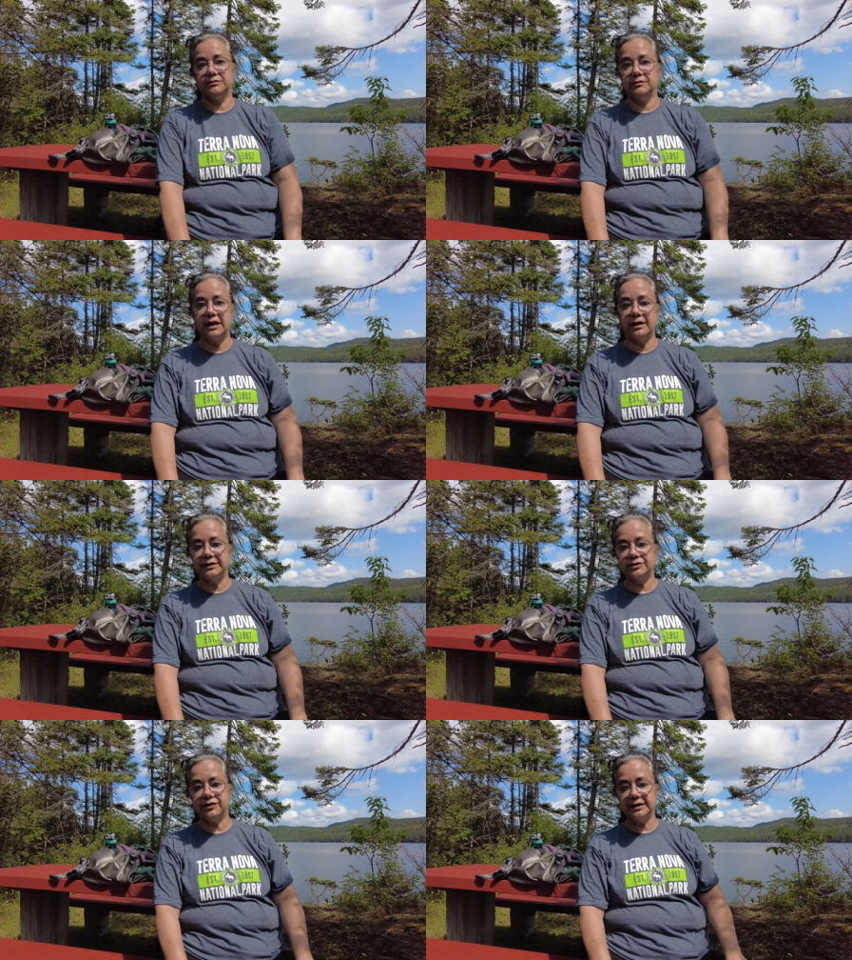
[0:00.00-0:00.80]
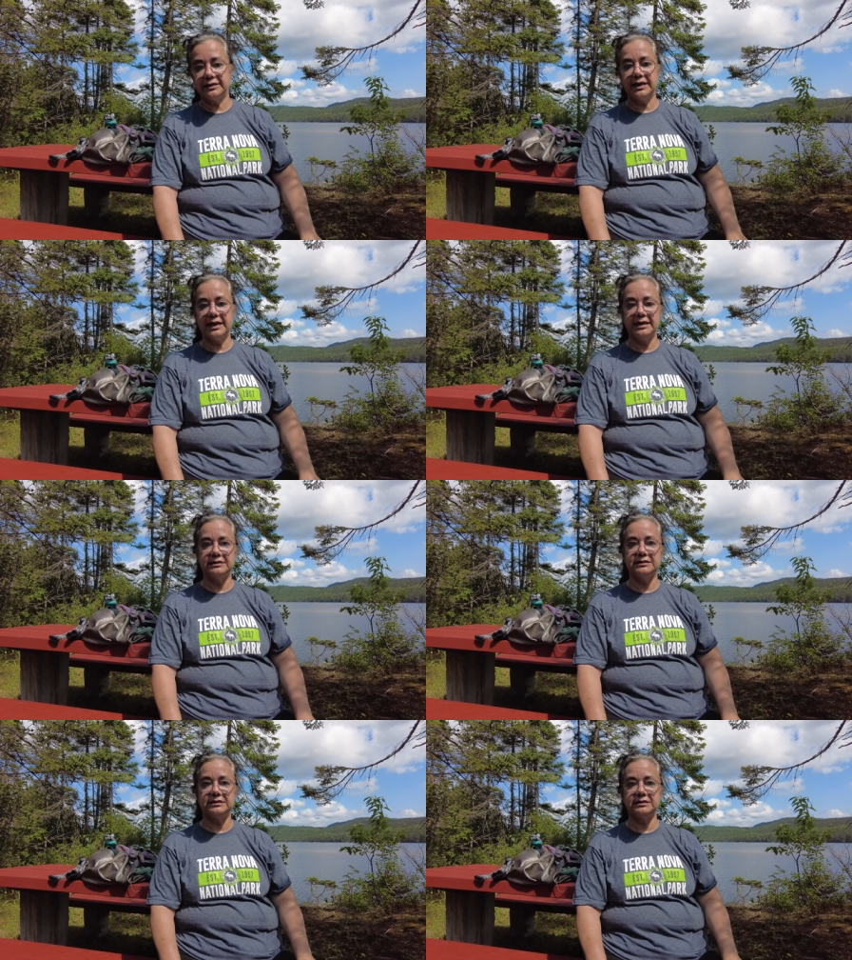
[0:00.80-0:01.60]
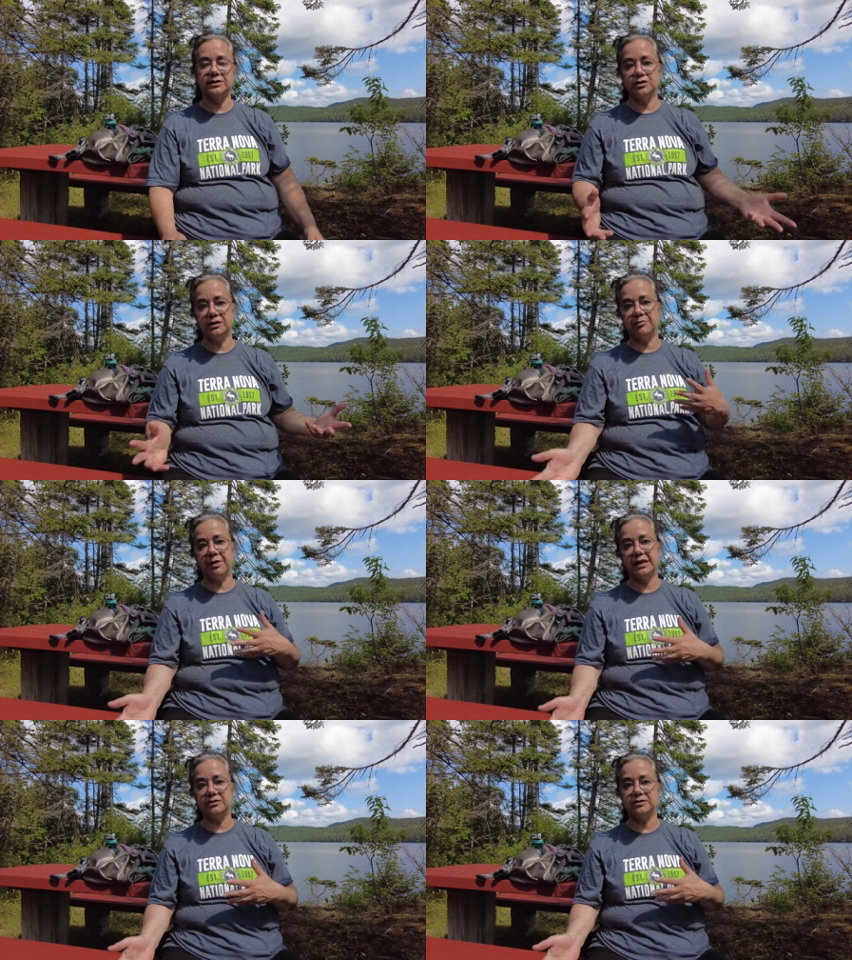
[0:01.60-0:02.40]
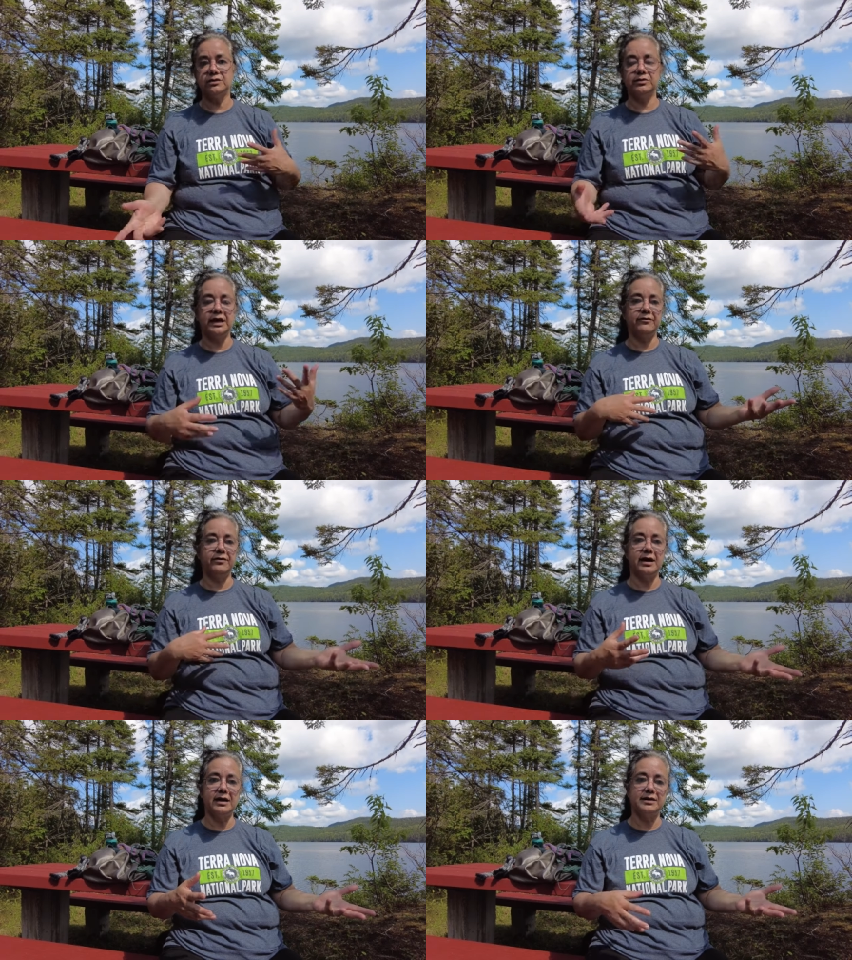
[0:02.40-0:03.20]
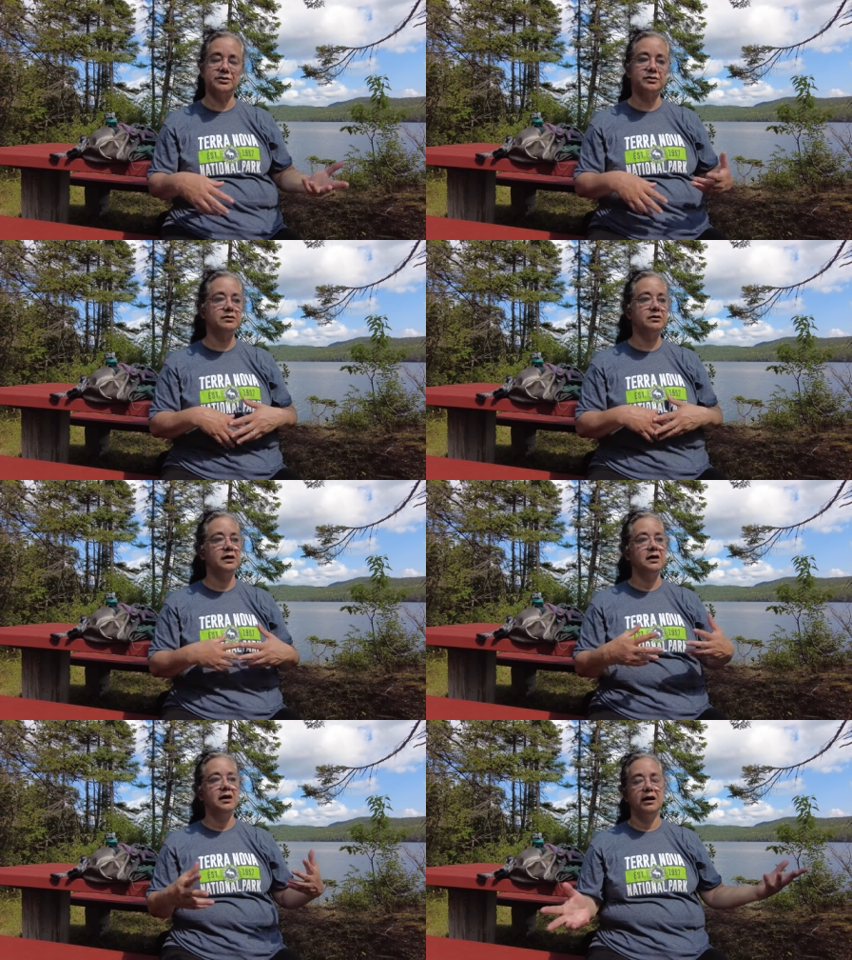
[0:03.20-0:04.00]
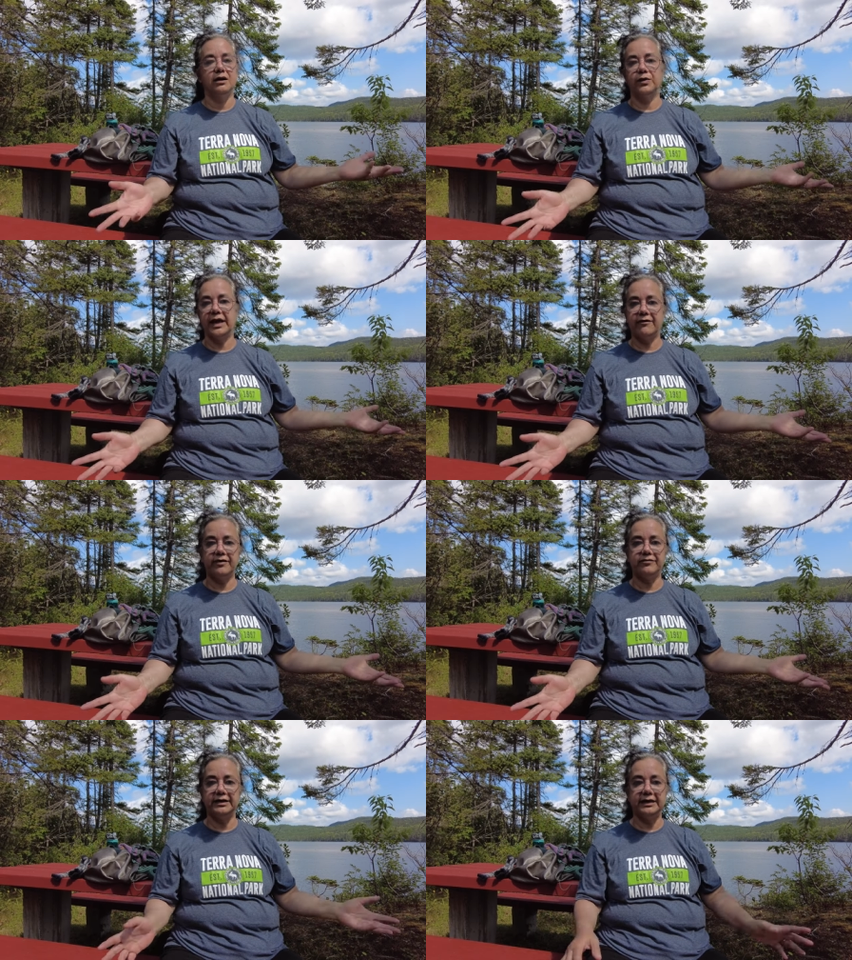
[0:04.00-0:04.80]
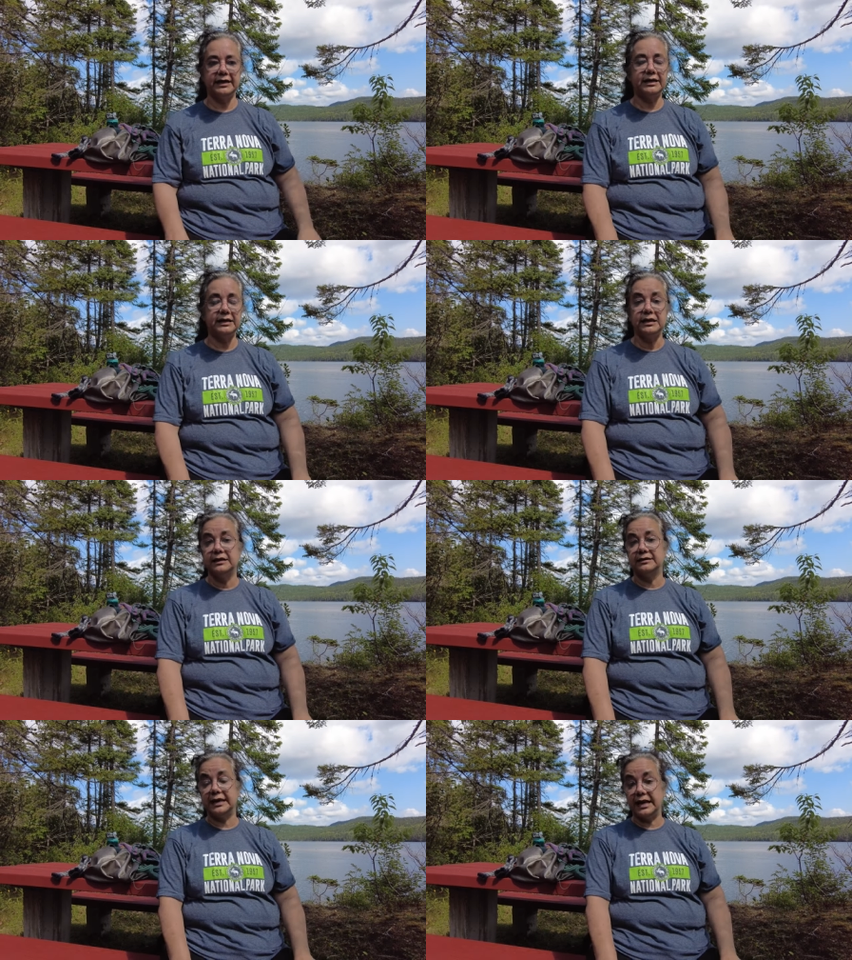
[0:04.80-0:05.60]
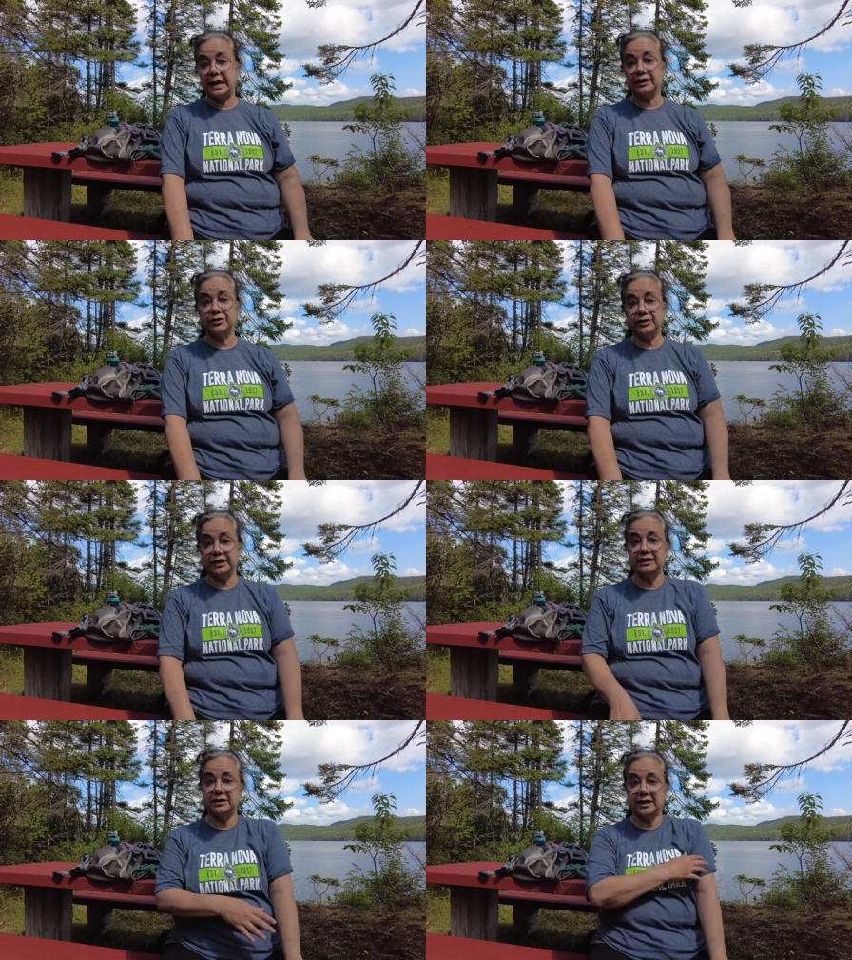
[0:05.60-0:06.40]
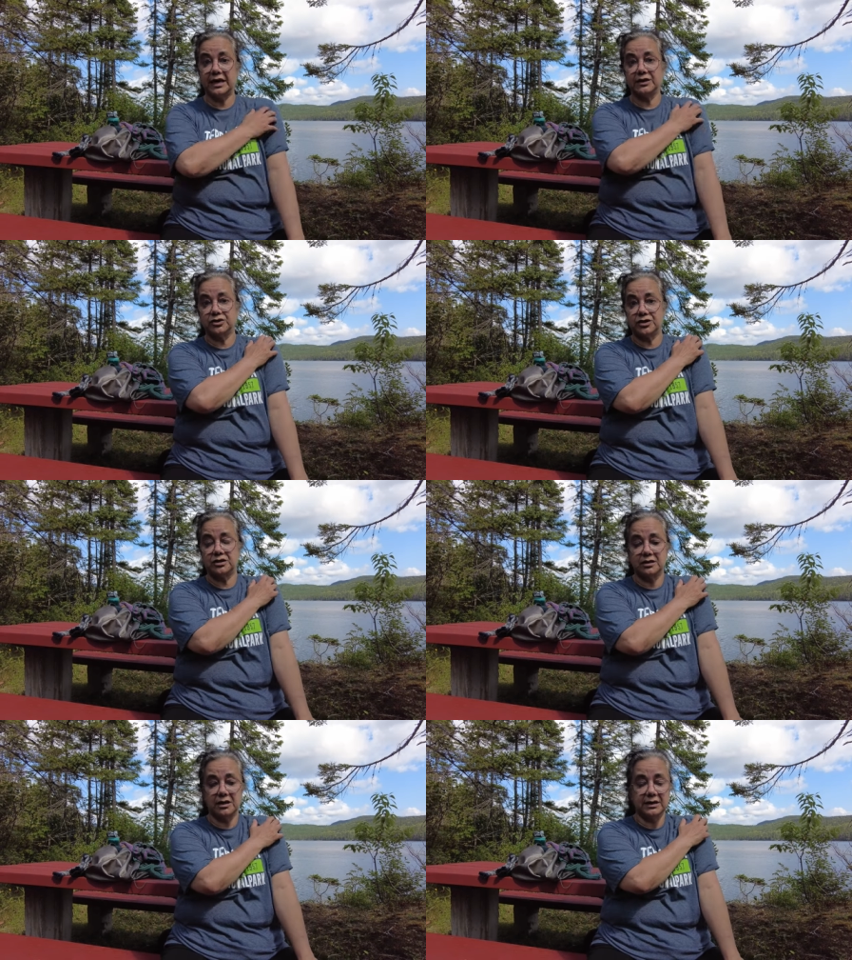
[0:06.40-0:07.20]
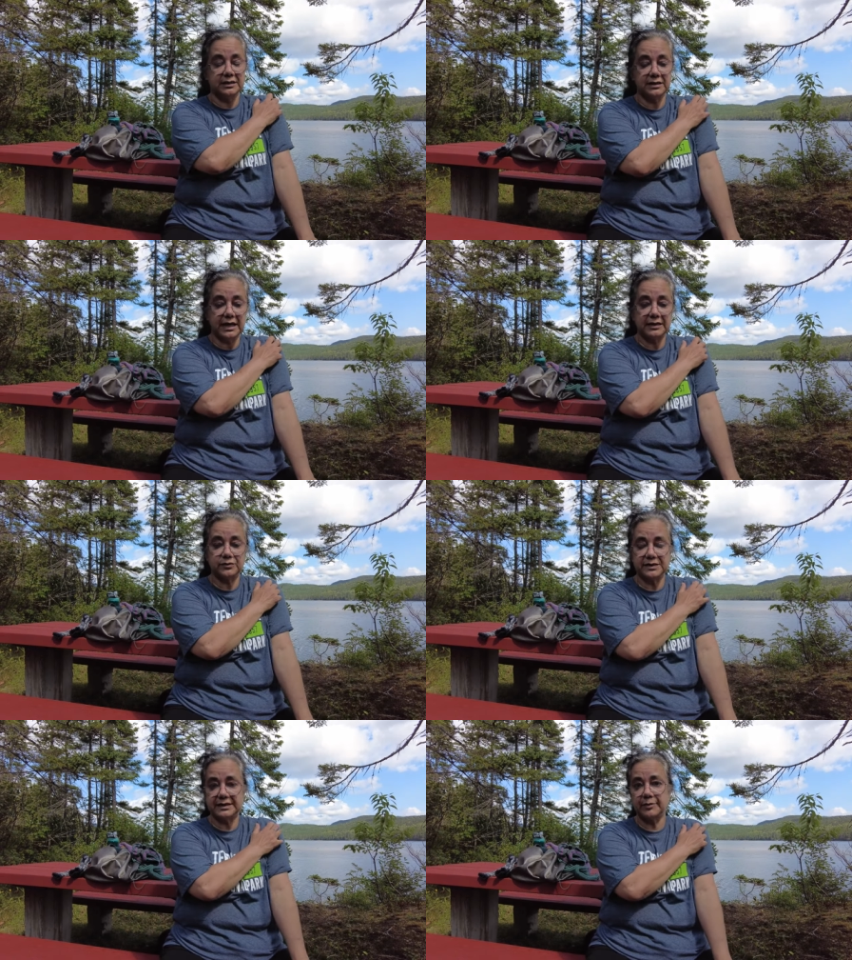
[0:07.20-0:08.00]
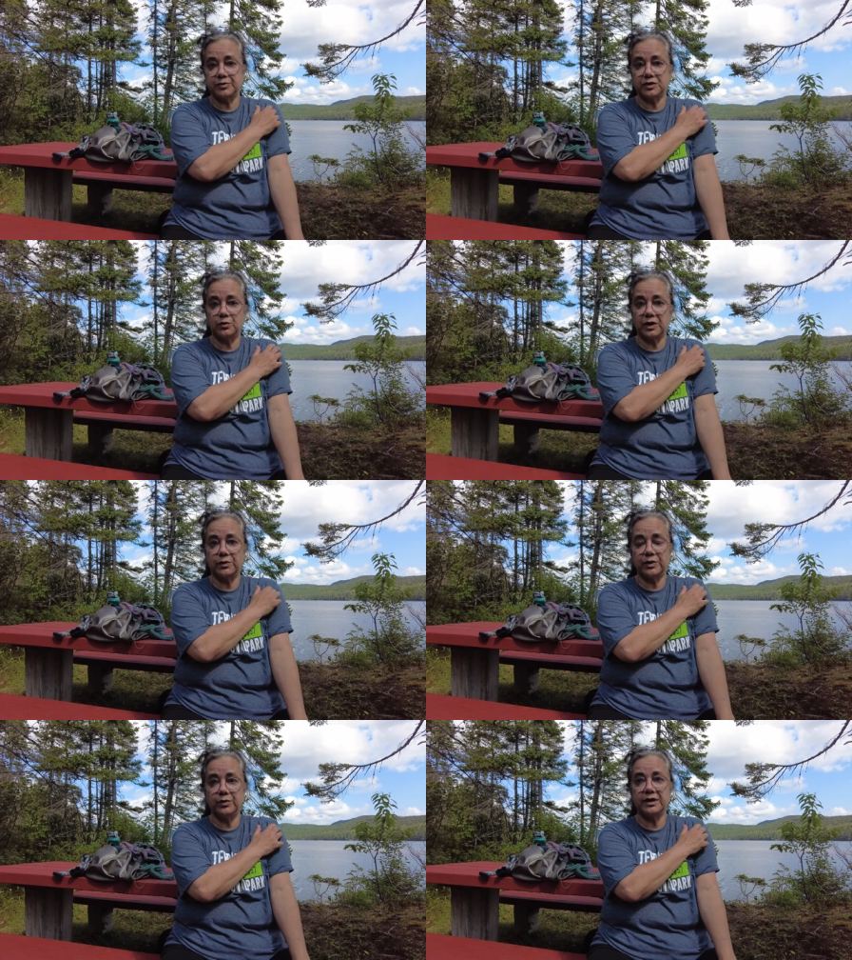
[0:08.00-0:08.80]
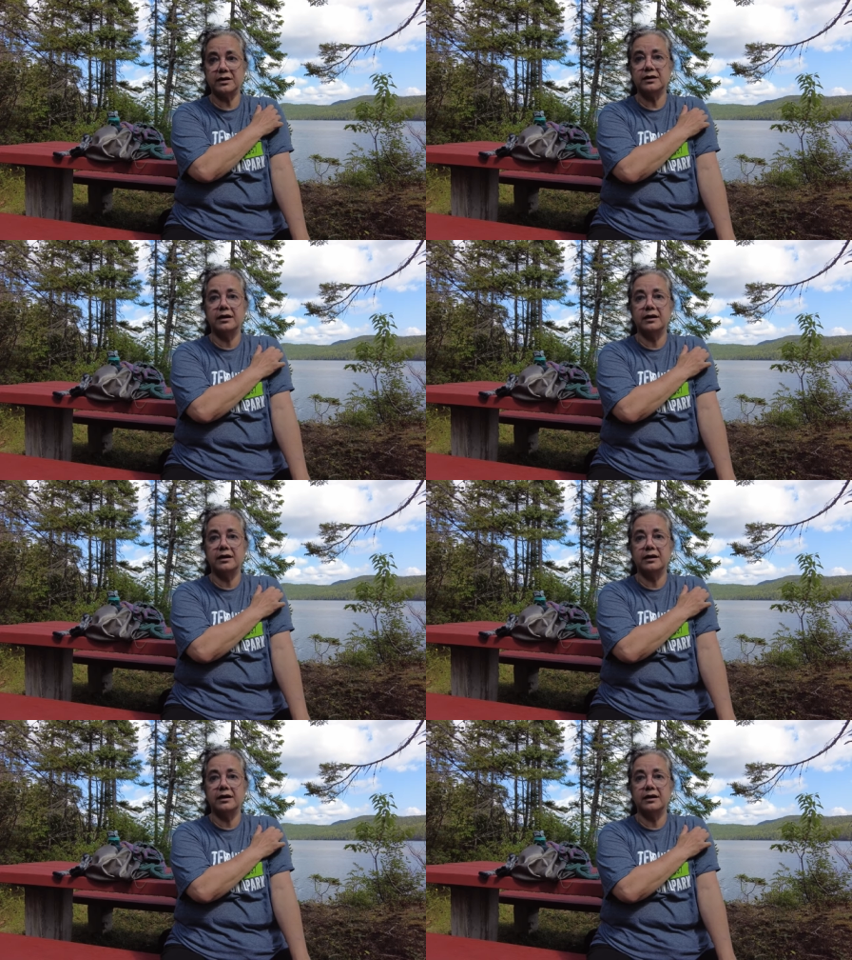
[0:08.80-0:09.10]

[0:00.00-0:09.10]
Our trailer has the solar panels so we have hydro, we have everything. They had good interaction, internet reception where we were.